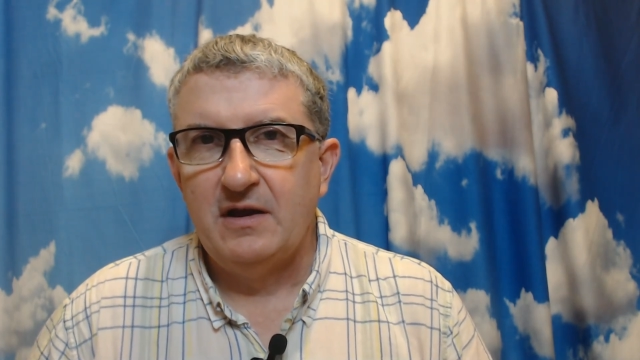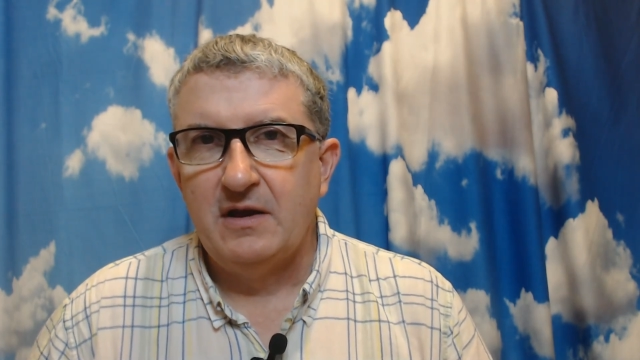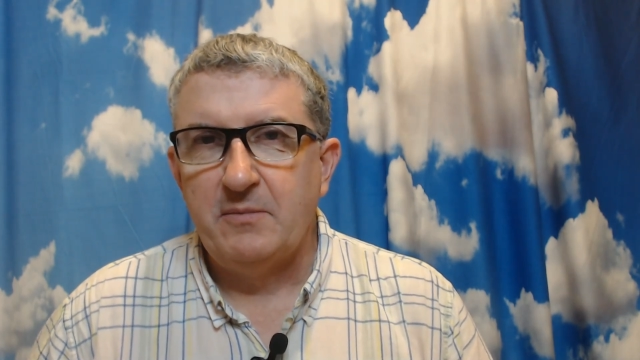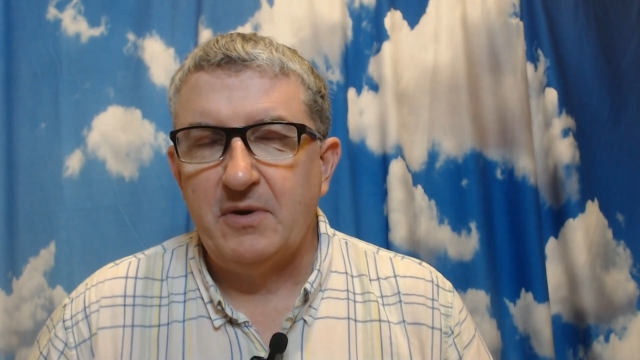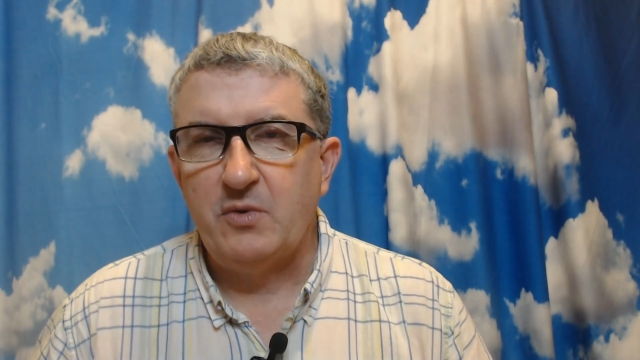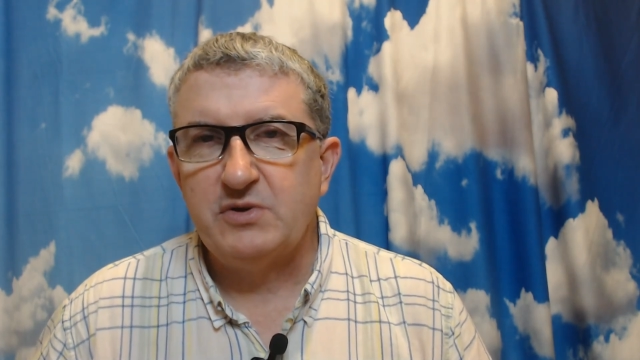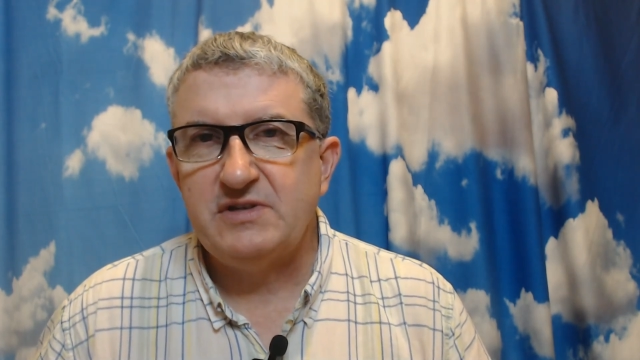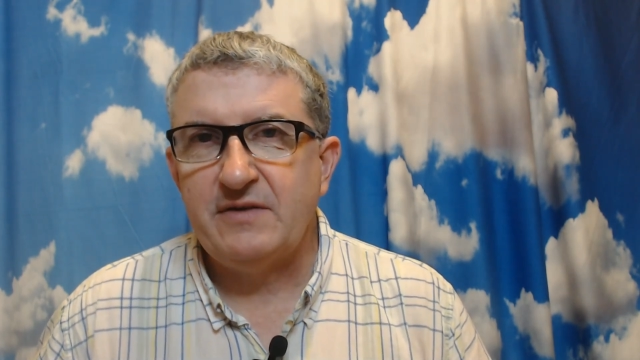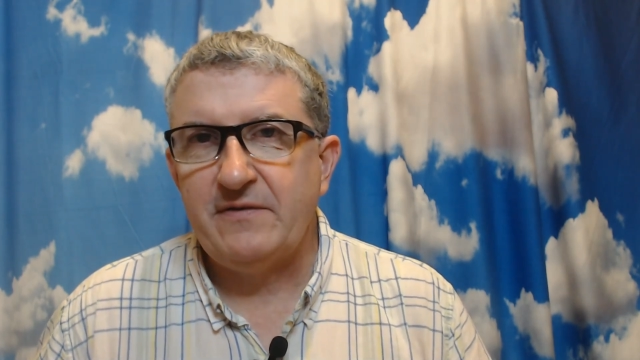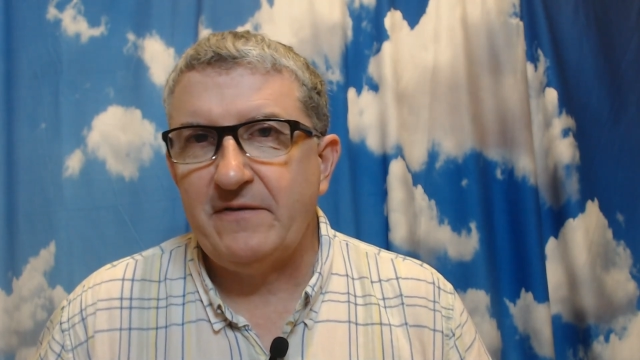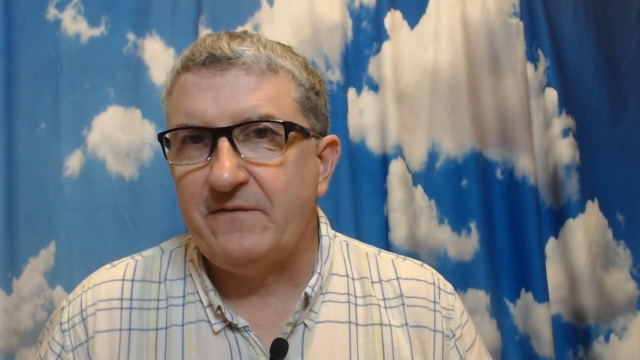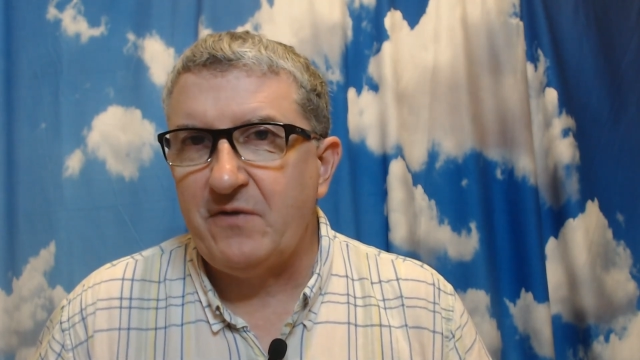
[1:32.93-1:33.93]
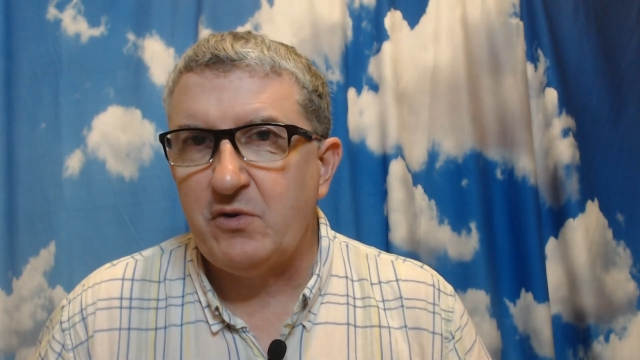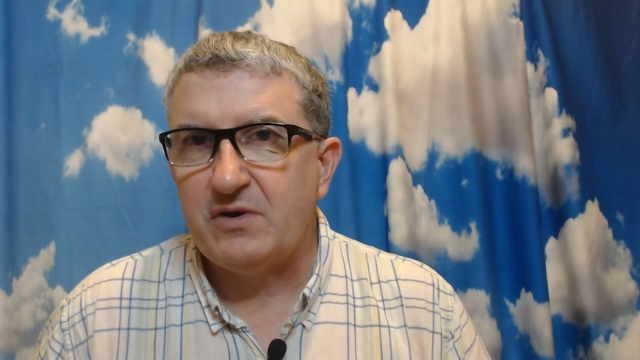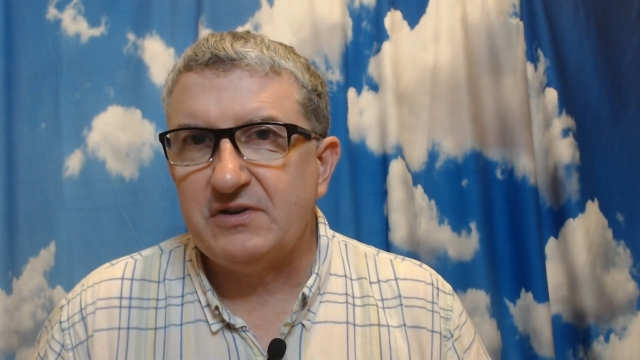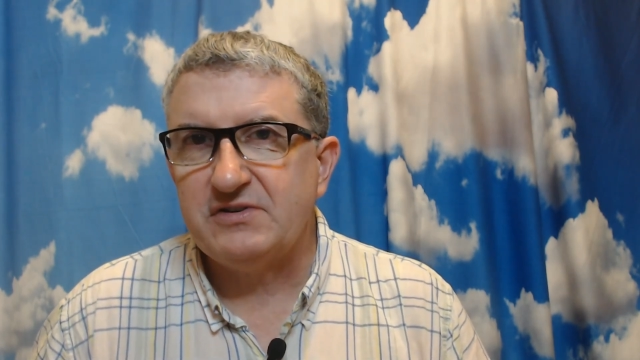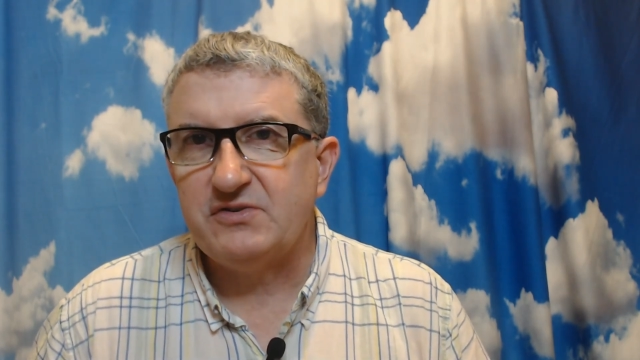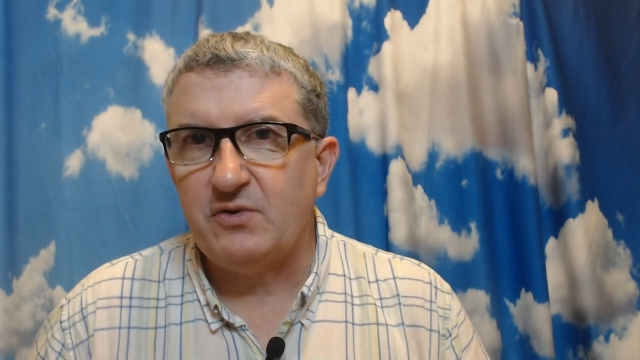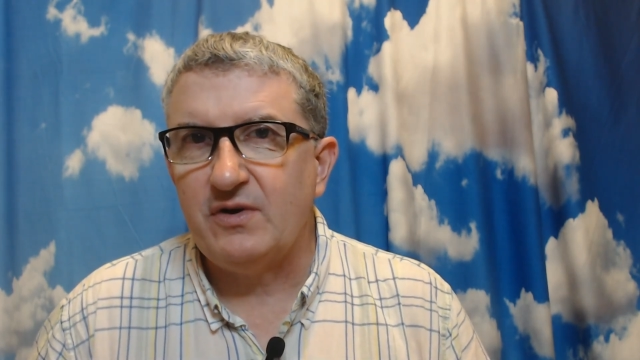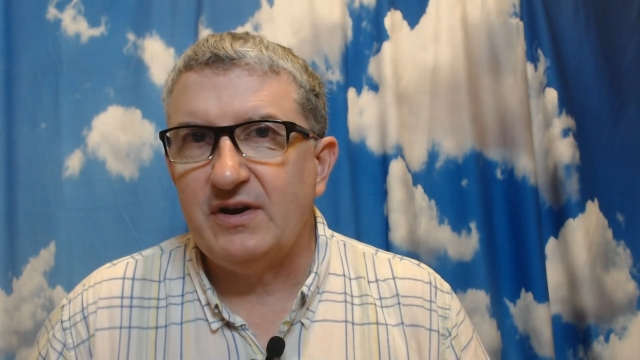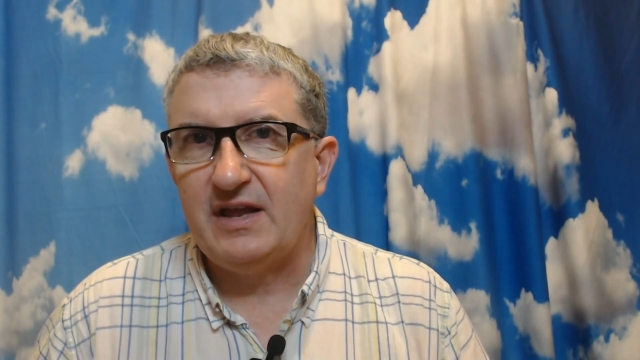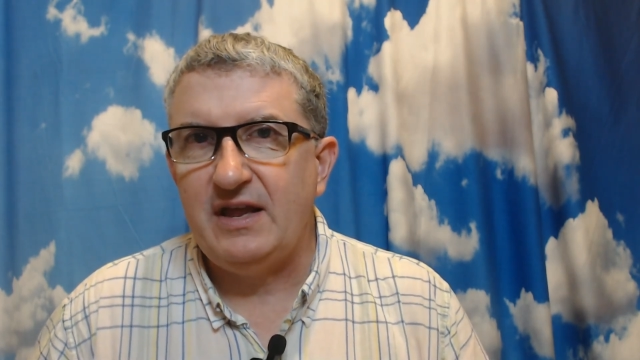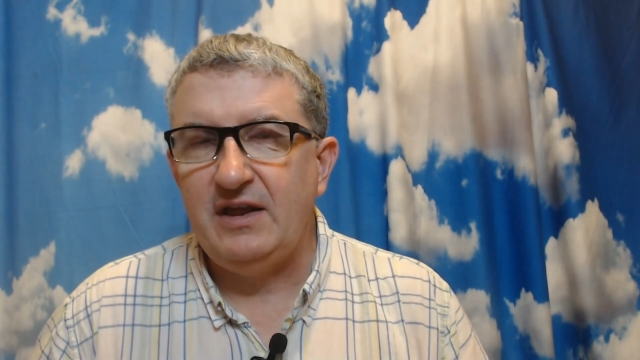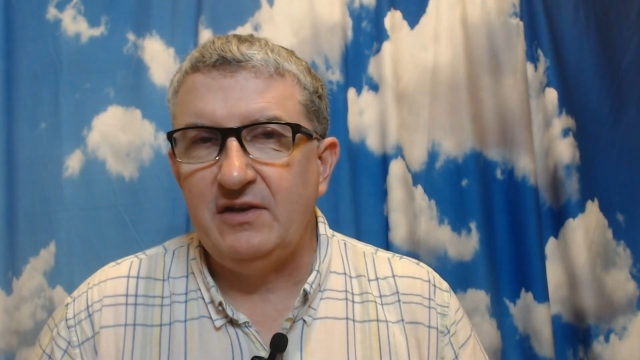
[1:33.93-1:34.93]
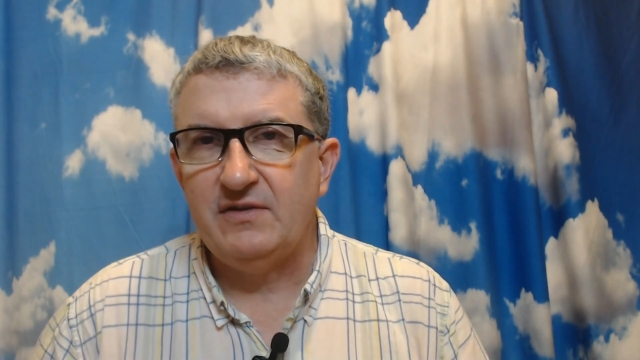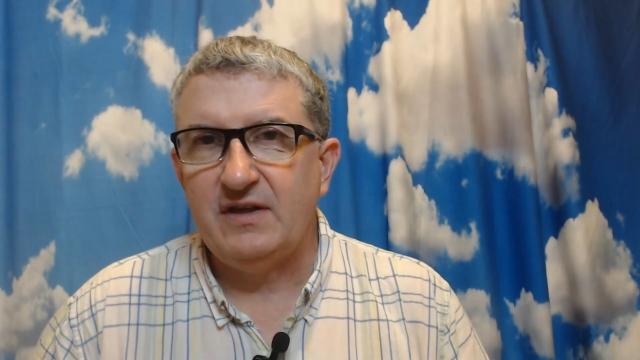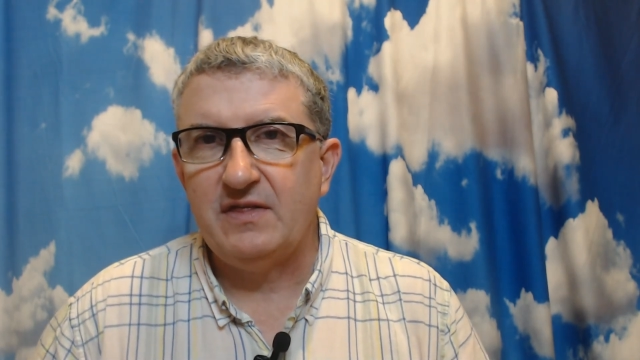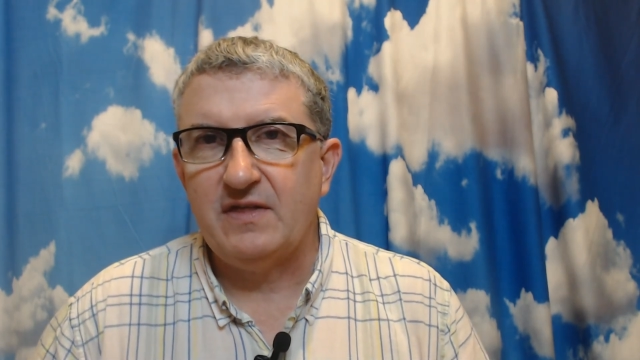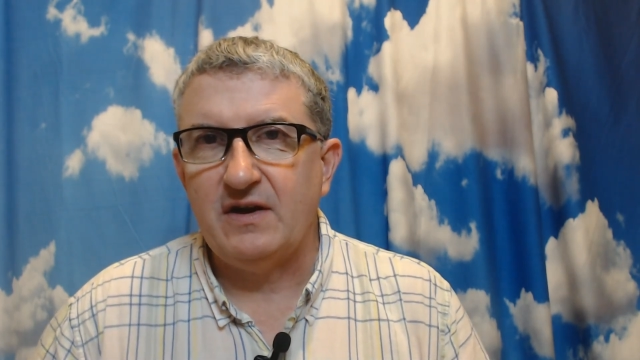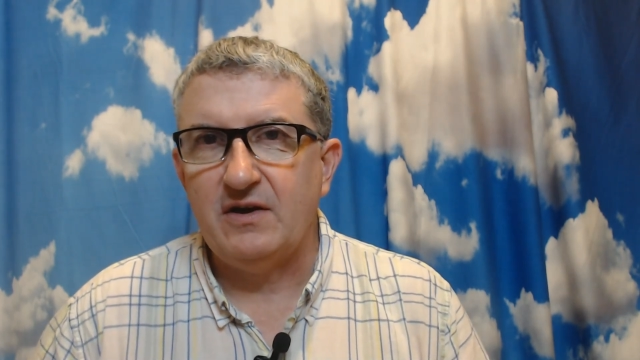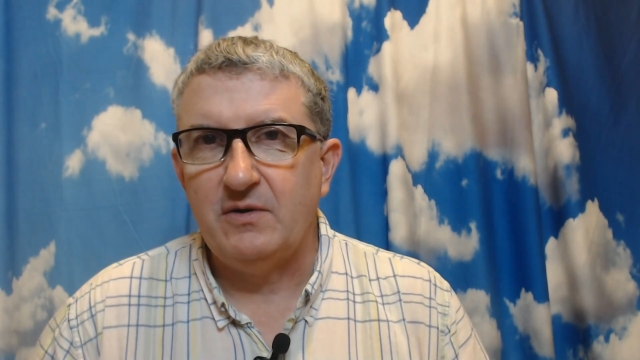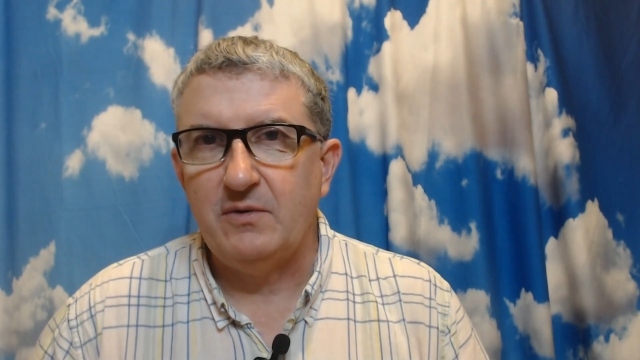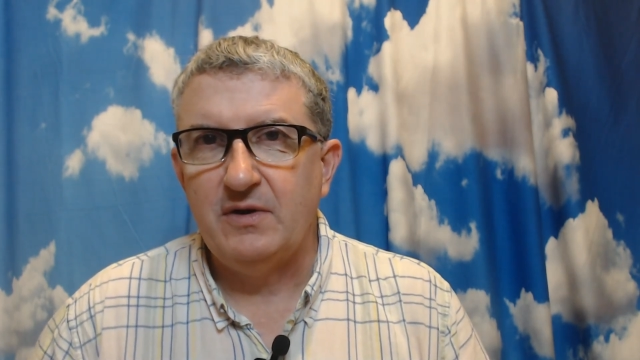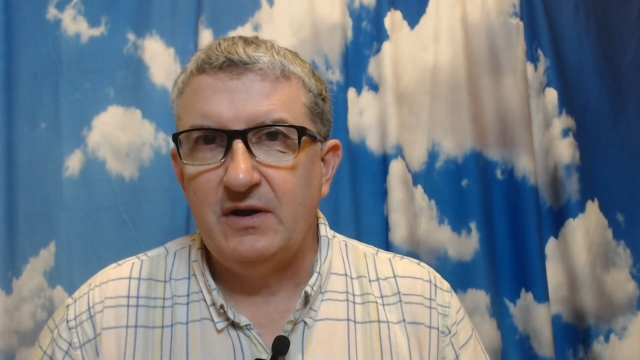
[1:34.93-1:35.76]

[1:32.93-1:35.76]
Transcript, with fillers: But I was never focused on healing, though.